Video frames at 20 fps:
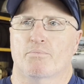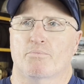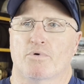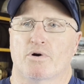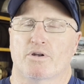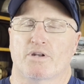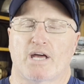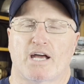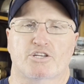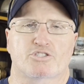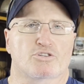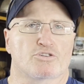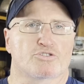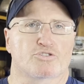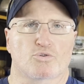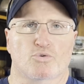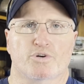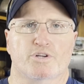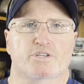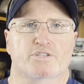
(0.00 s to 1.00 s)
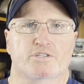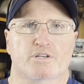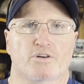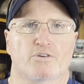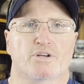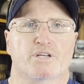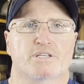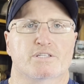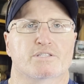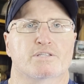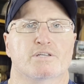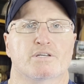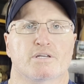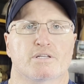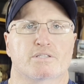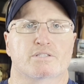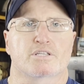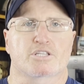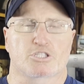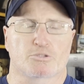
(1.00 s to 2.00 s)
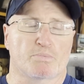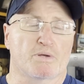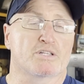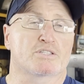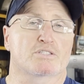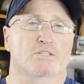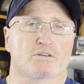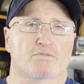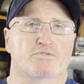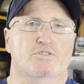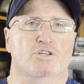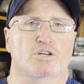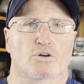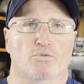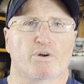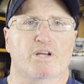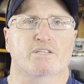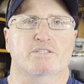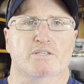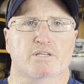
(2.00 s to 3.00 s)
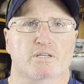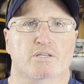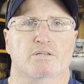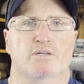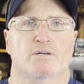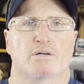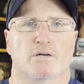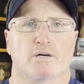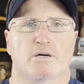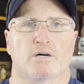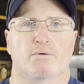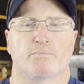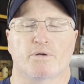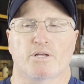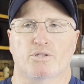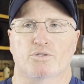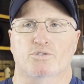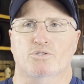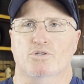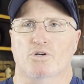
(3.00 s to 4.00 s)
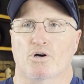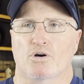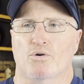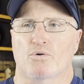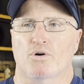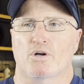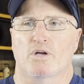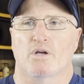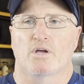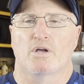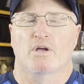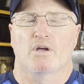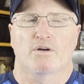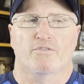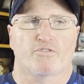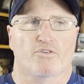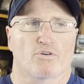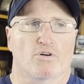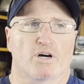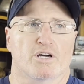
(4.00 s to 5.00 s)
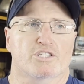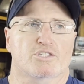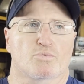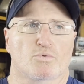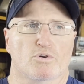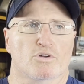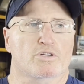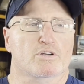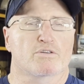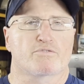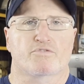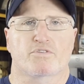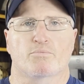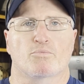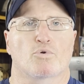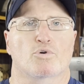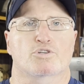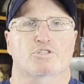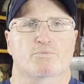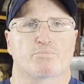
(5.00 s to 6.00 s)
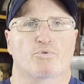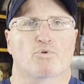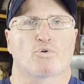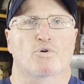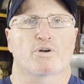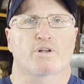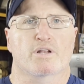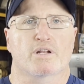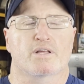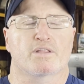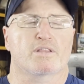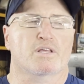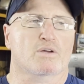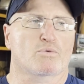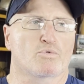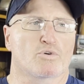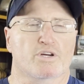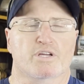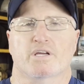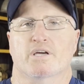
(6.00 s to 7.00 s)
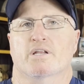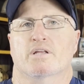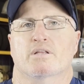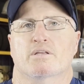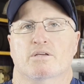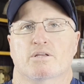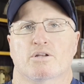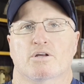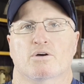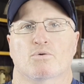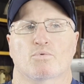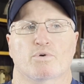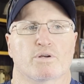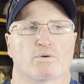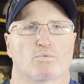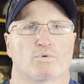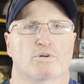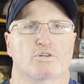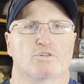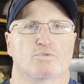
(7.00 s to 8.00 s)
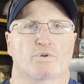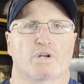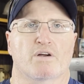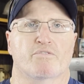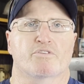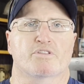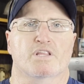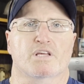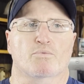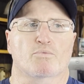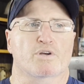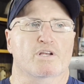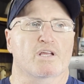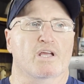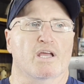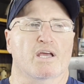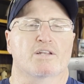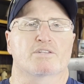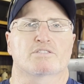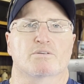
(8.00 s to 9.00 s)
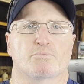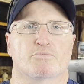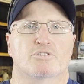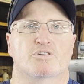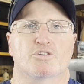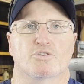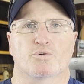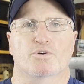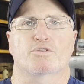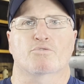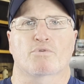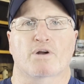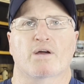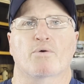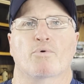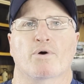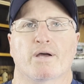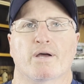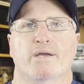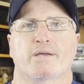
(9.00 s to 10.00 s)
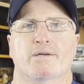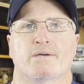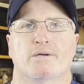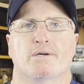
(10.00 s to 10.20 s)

a national touring series, it's expensive to go racing. And so for us, we're looking for more support, and I think we'll get it. We're doing everything we can to do it the right way.